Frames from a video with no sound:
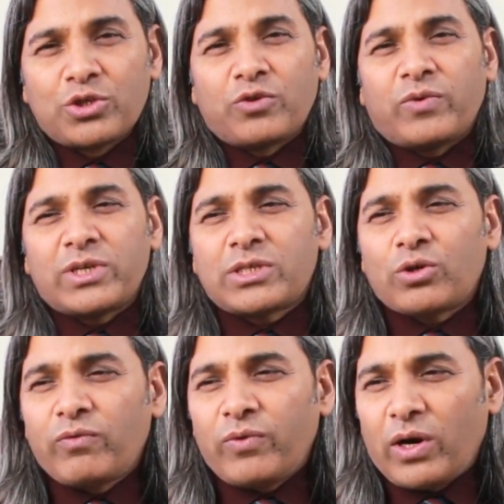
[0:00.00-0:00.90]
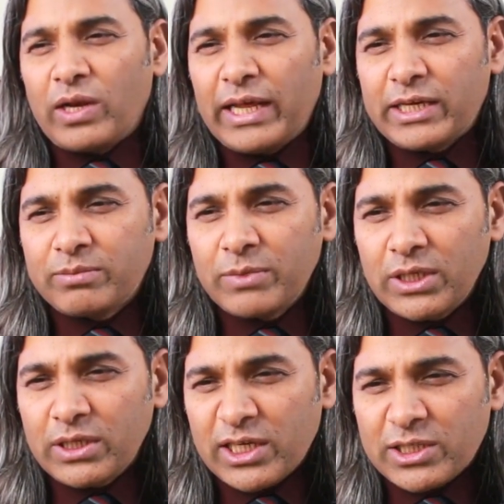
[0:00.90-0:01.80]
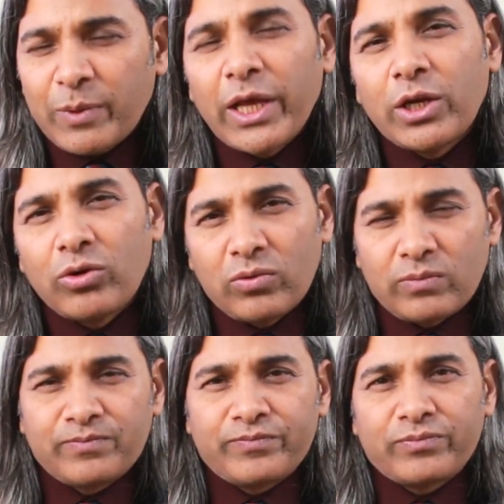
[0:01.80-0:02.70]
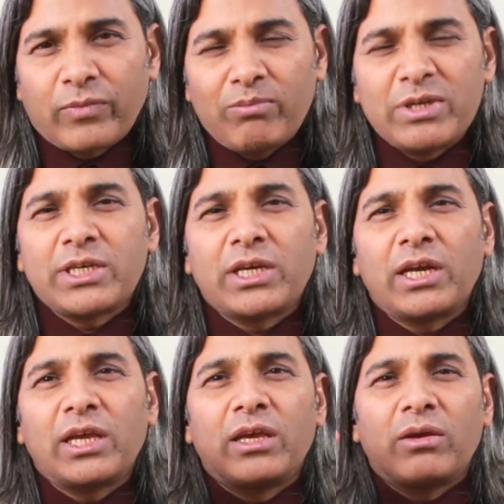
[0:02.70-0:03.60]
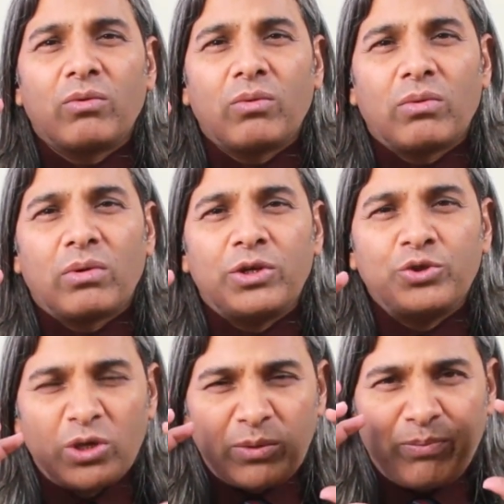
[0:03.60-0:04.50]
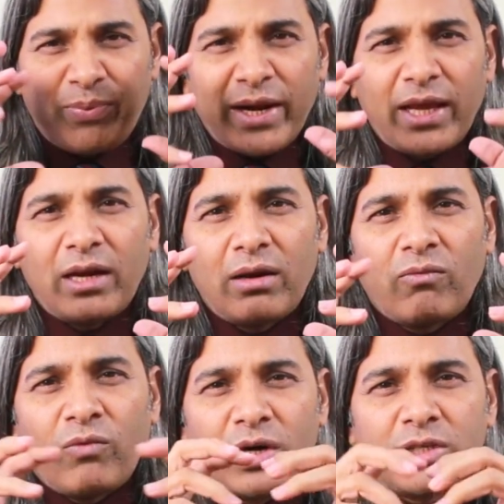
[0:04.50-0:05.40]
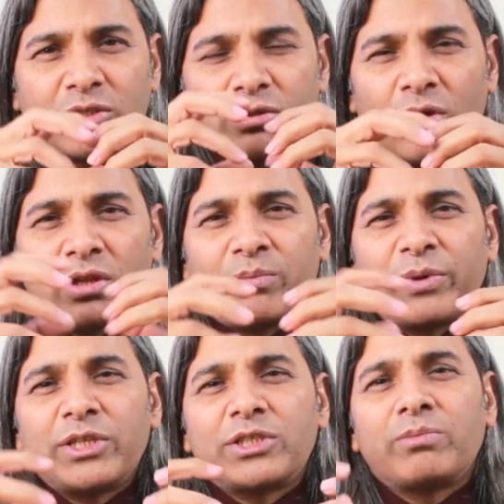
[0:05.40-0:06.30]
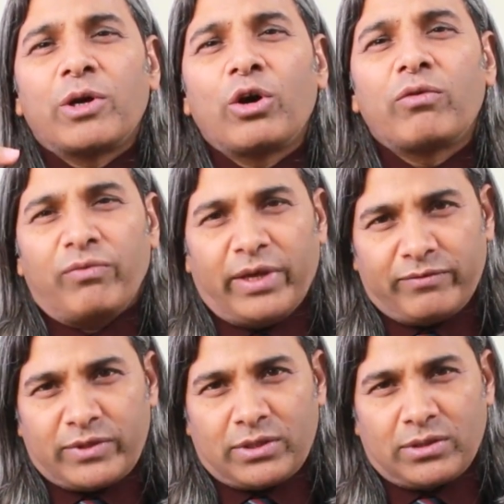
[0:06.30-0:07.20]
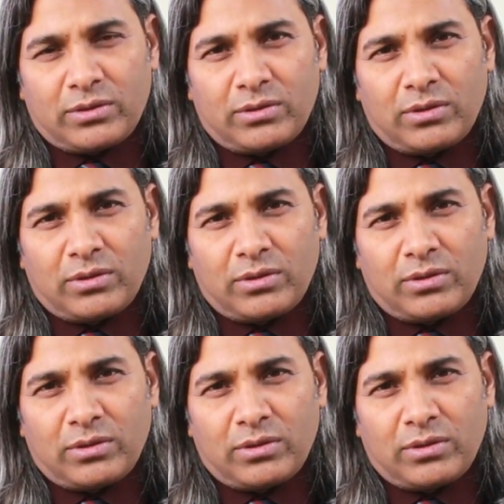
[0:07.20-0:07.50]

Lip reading: So first of all, let me explain you. Basically, your brain works on the principle of waves.